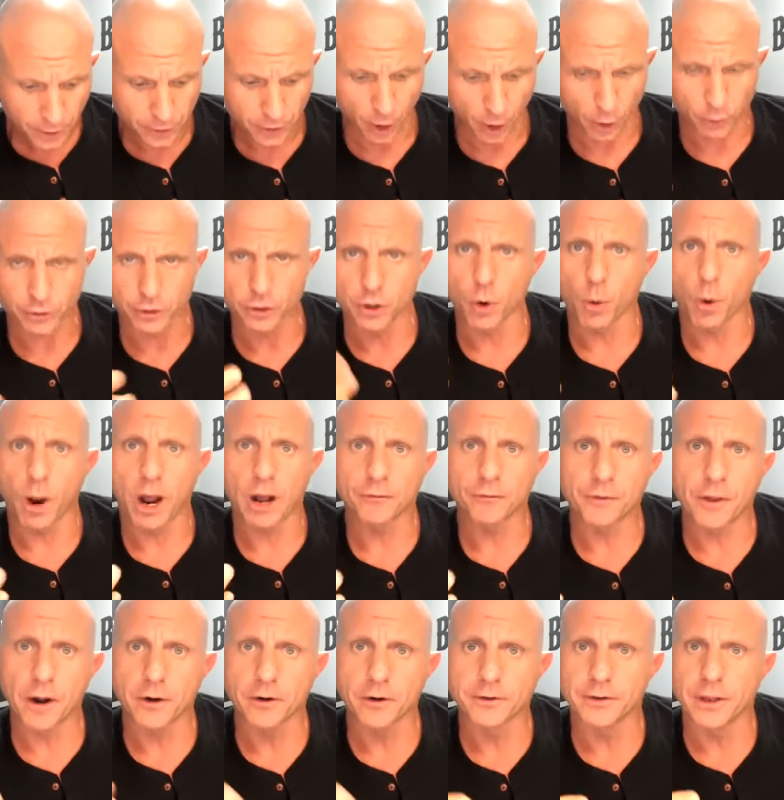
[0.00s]
you know, to go out
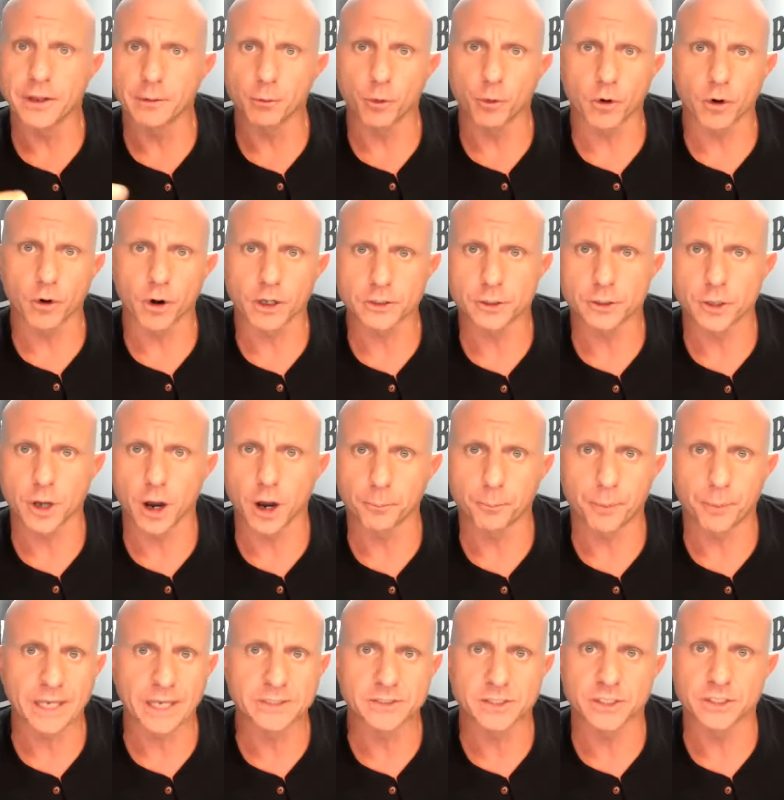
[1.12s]
there and, and we're on, to, on
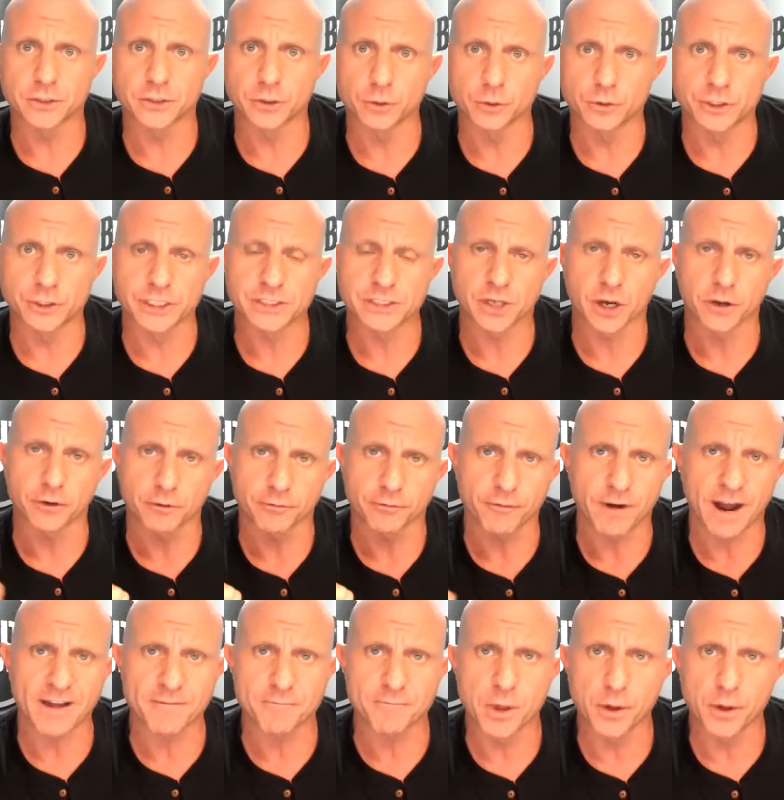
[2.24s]
pace to do just under
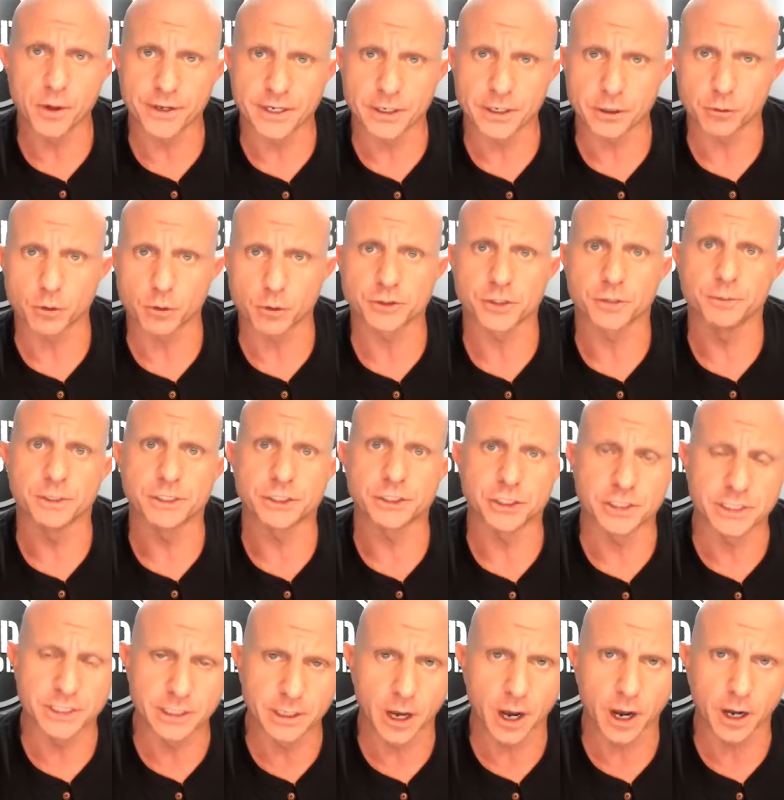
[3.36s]
5 million in gross
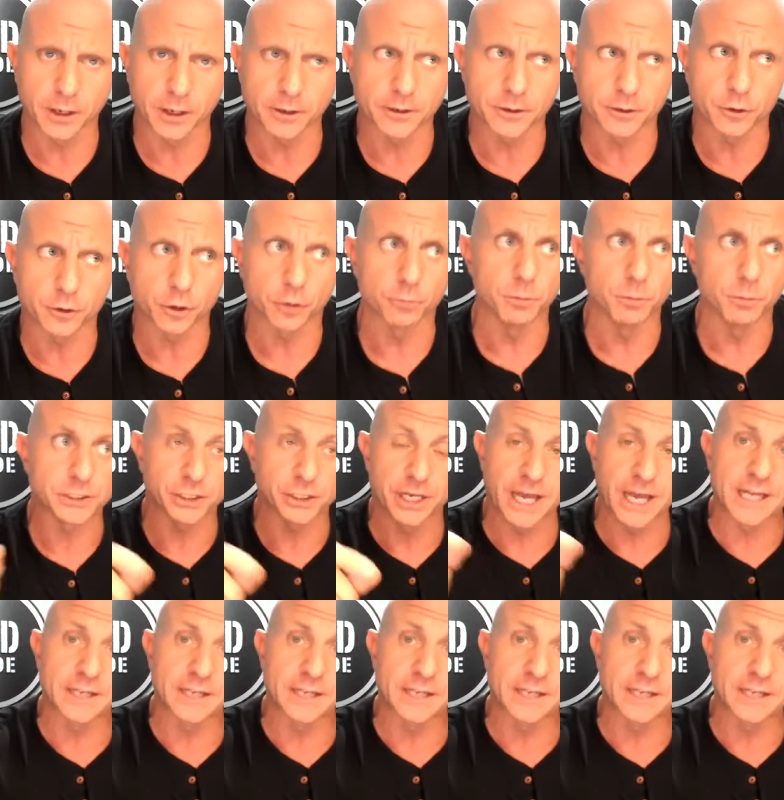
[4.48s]
commission, uh, commission